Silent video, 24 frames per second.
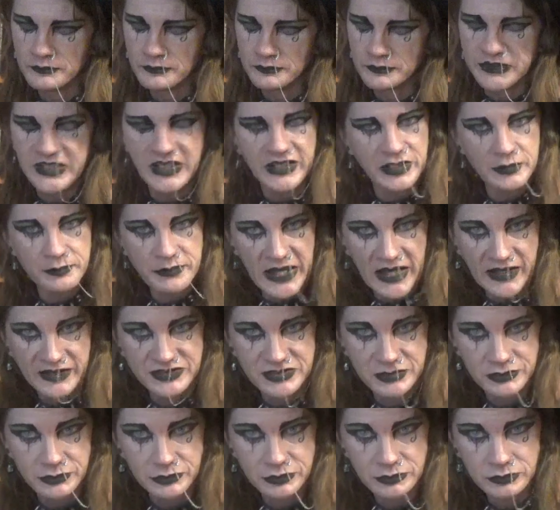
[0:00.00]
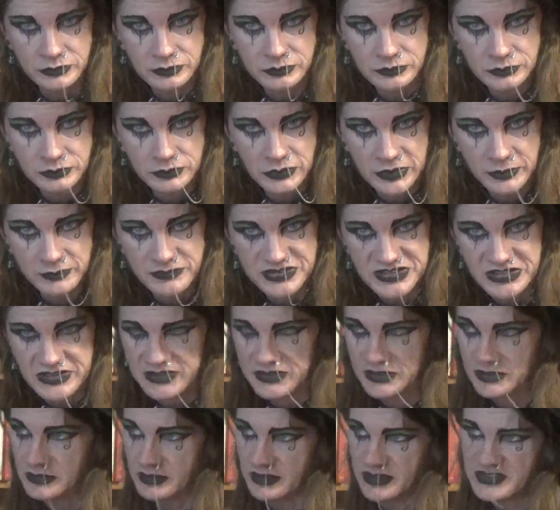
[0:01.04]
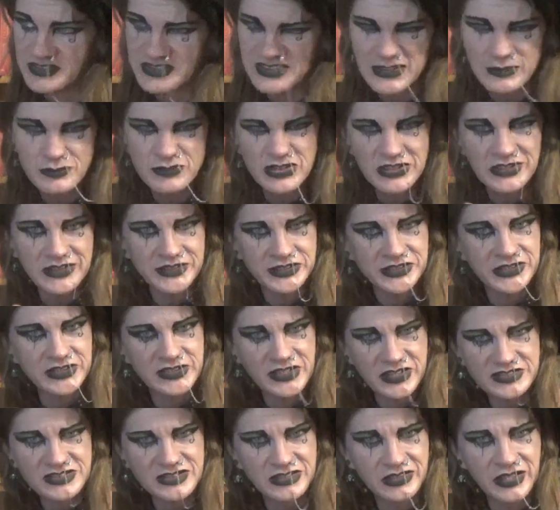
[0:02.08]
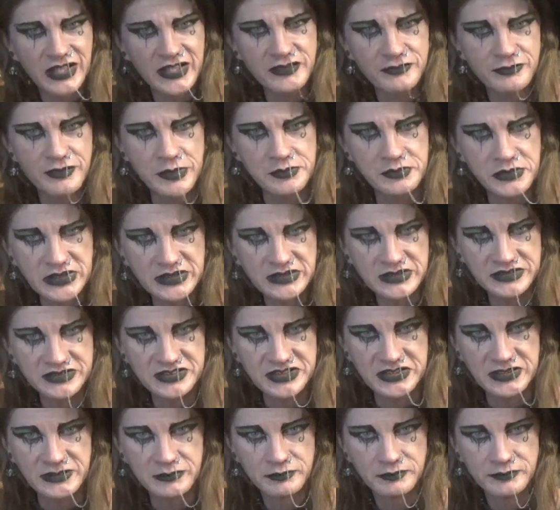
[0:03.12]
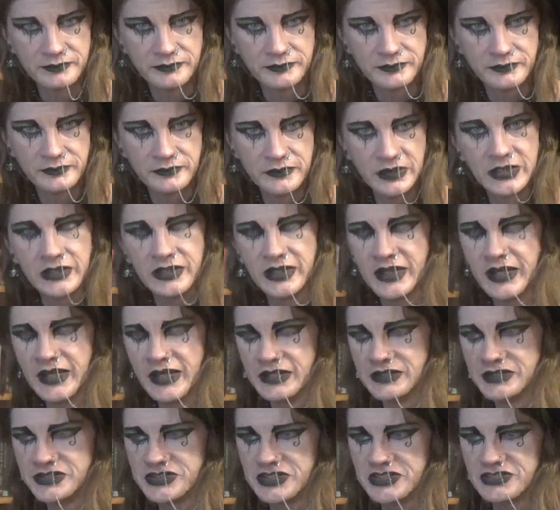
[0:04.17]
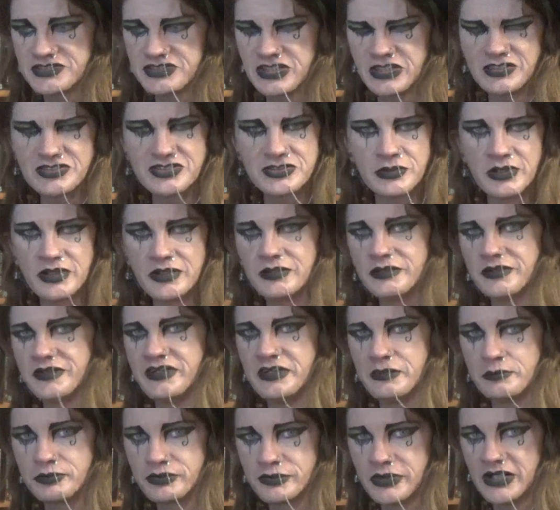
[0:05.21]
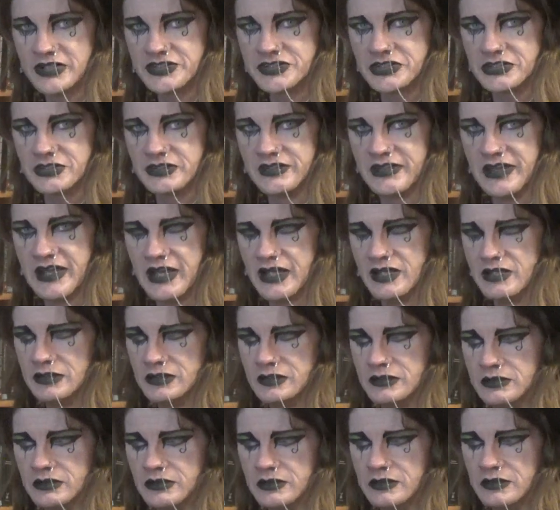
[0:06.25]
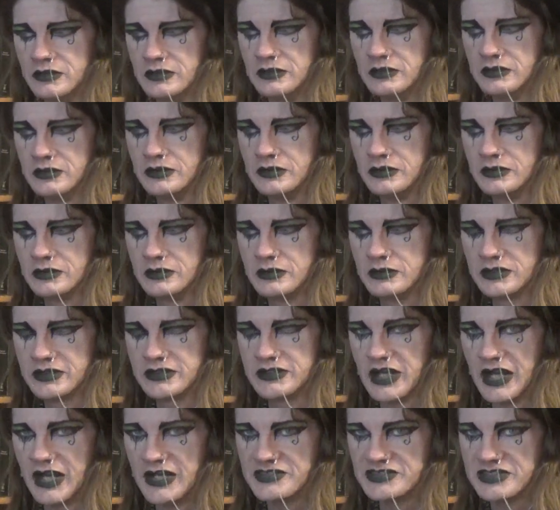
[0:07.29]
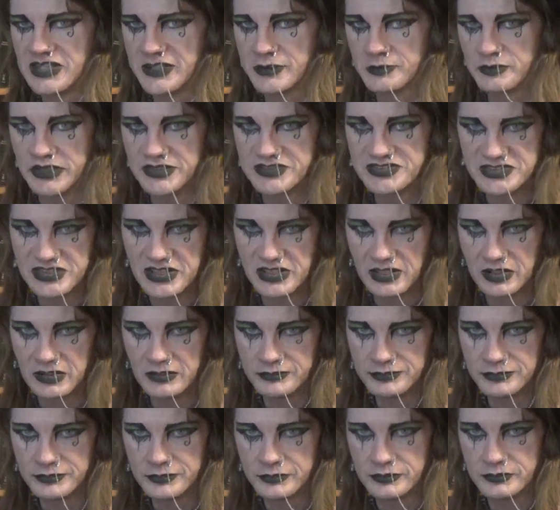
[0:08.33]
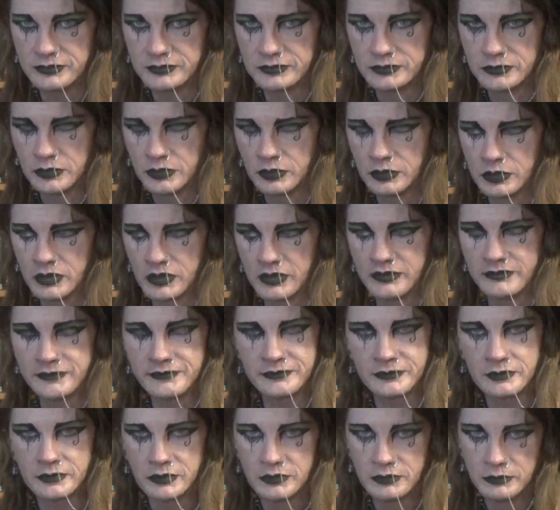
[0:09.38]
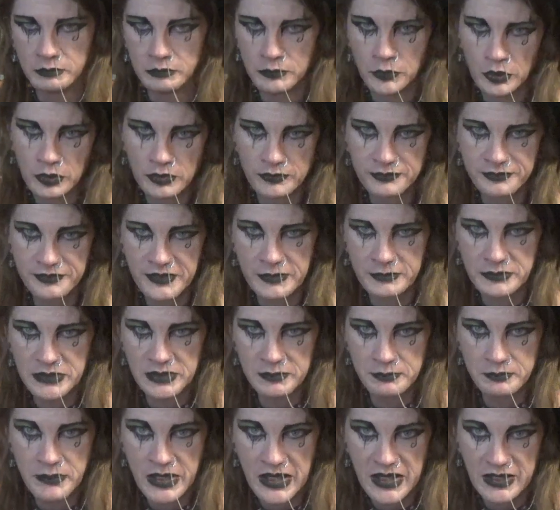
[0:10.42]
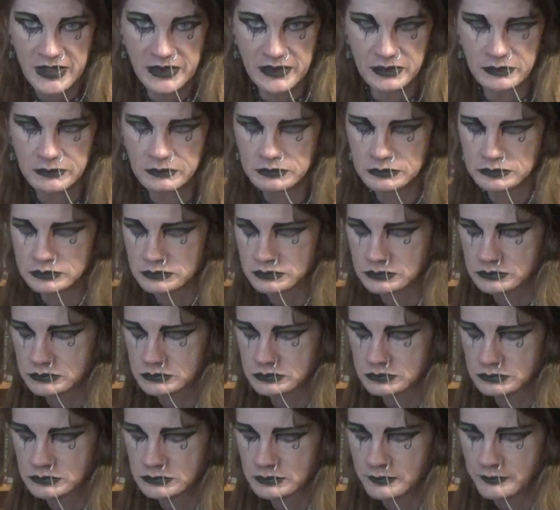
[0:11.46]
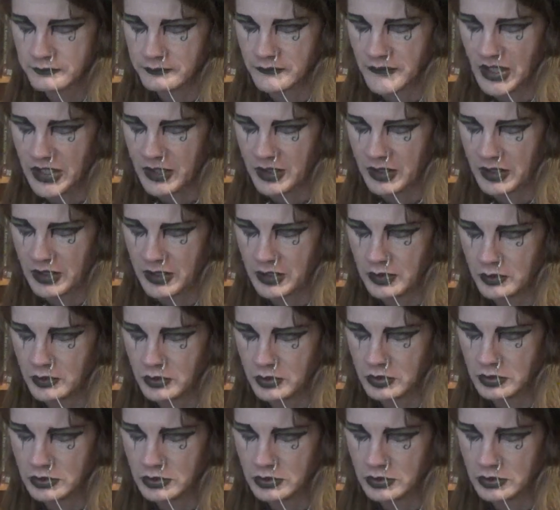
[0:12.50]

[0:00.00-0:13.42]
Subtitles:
Getting back to what I'm seeing here, it seems like she doesn't like femininity. And she's also under the impression that guys like myself, or more feminine men, won't